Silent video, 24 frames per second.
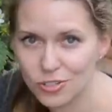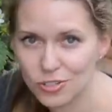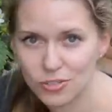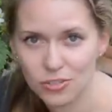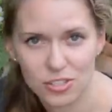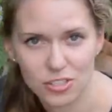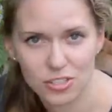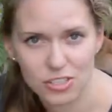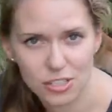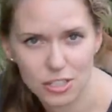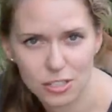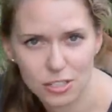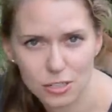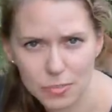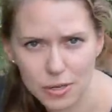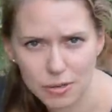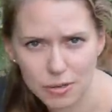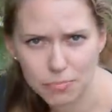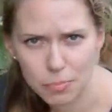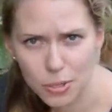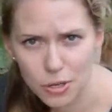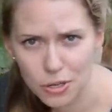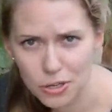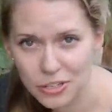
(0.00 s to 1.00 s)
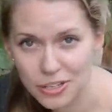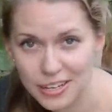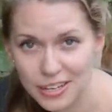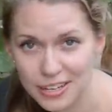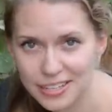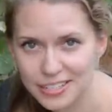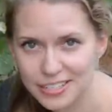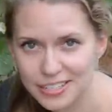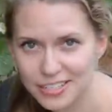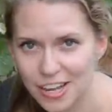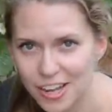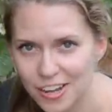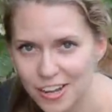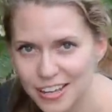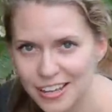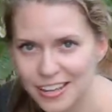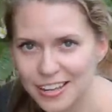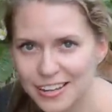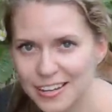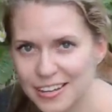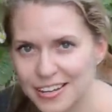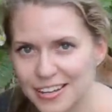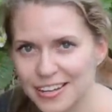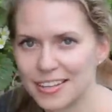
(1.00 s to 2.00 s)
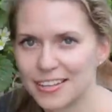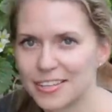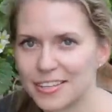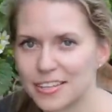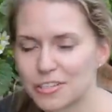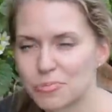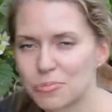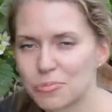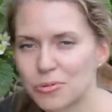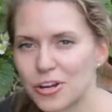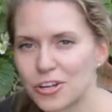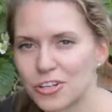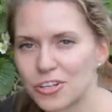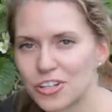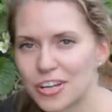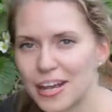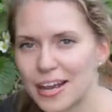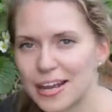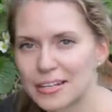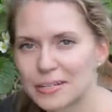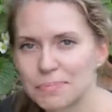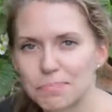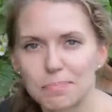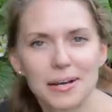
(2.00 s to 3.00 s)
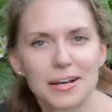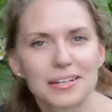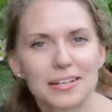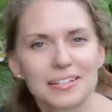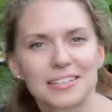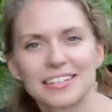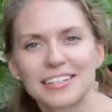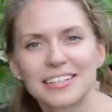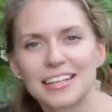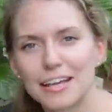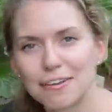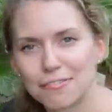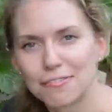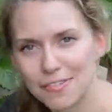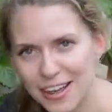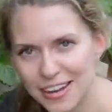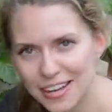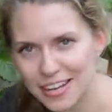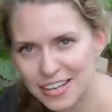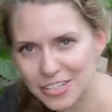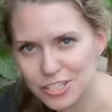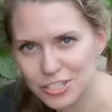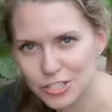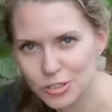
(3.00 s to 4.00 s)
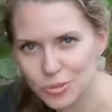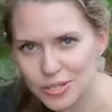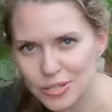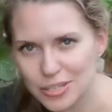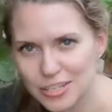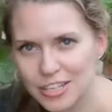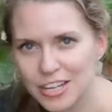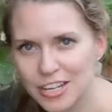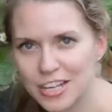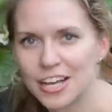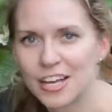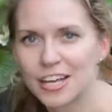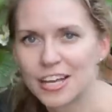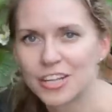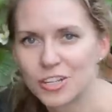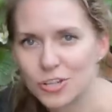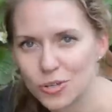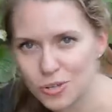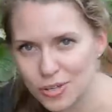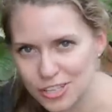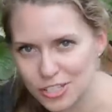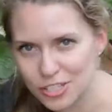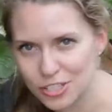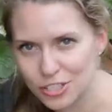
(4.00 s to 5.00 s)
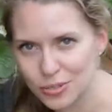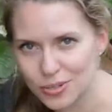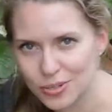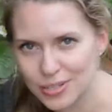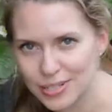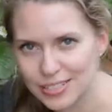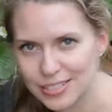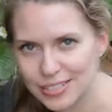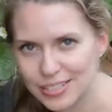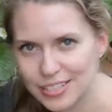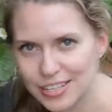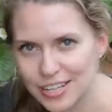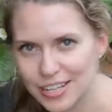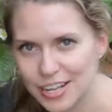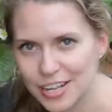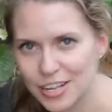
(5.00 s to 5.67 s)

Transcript: You, there's a little bit of pulling and tugging in this project, but if I can do it, you can do it.